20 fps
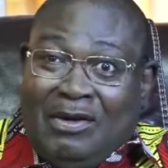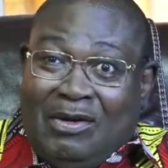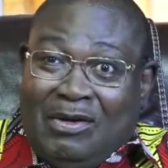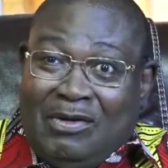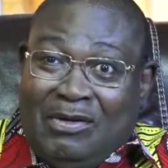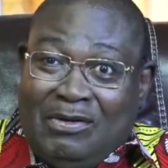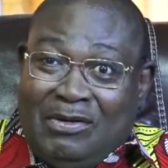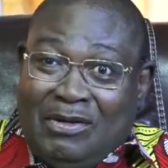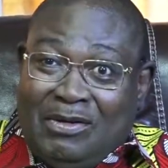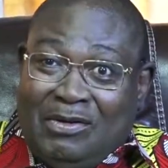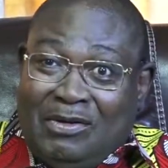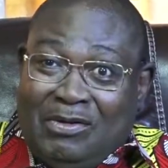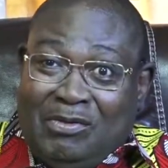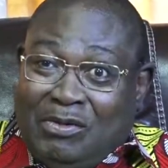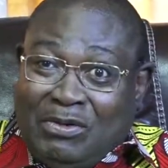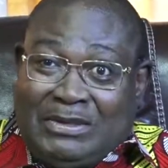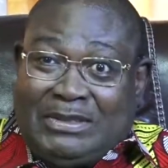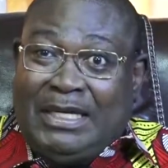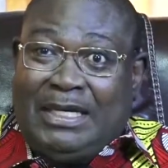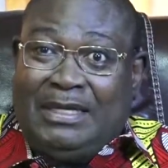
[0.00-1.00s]
you know,
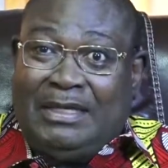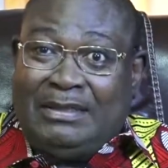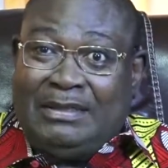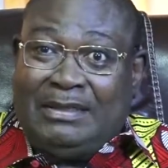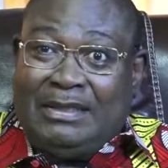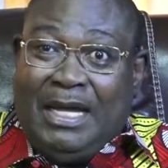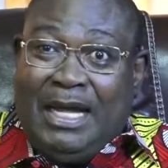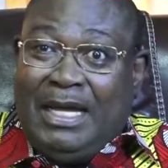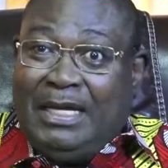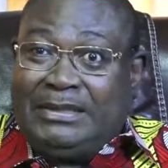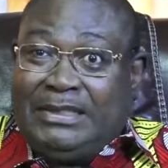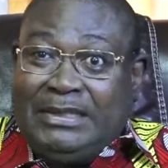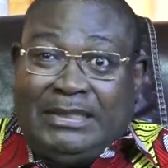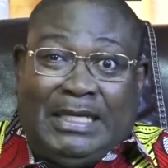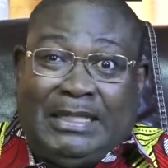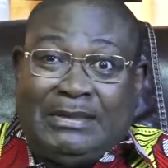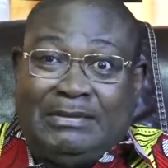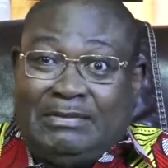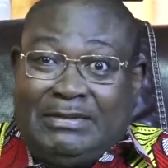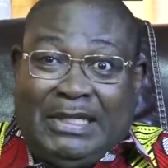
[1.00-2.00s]
would say,
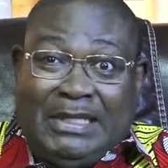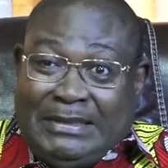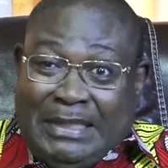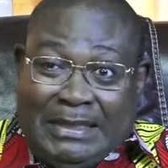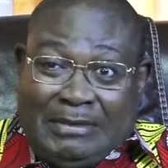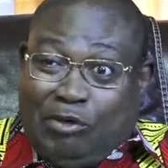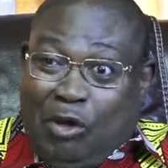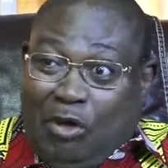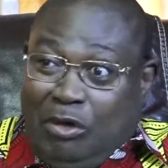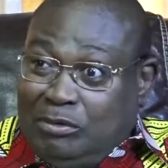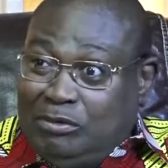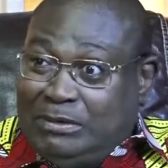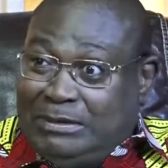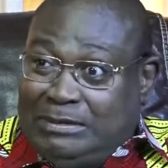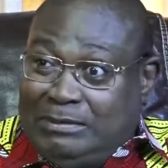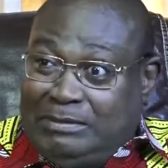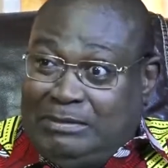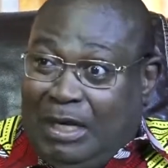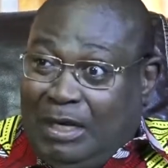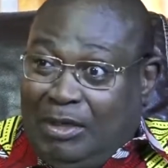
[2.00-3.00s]
Jesus,
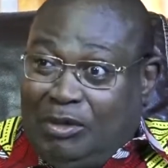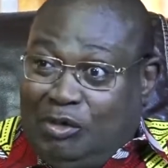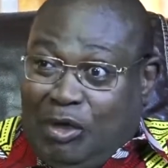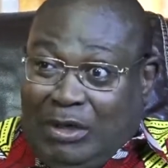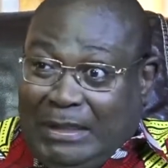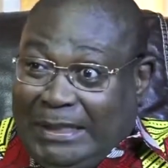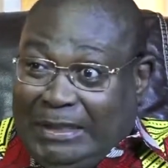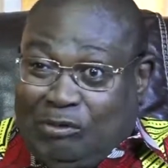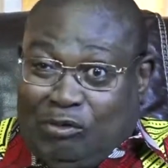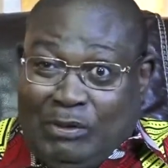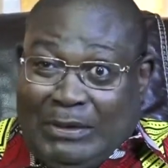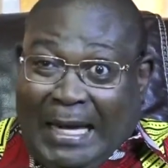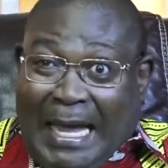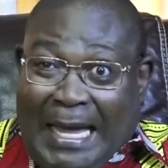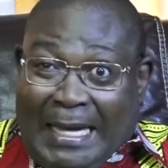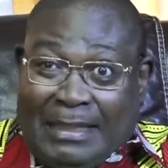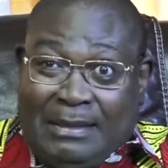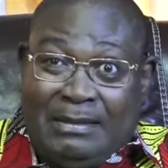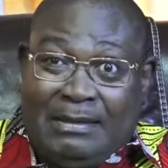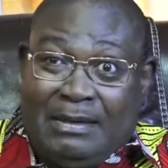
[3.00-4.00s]
don't need to
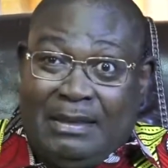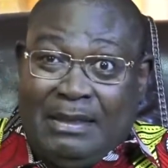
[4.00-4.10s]
die.